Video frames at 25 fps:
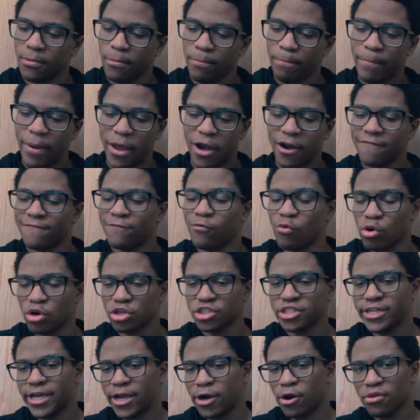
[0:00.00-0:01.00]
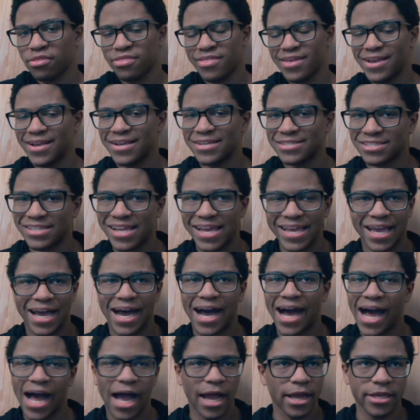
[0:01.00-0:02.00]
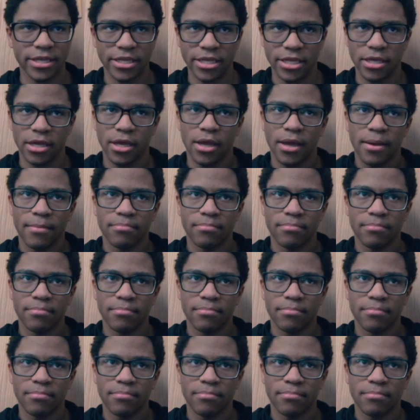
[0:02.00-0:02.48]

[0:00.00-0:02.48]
better foreshadow things like Haki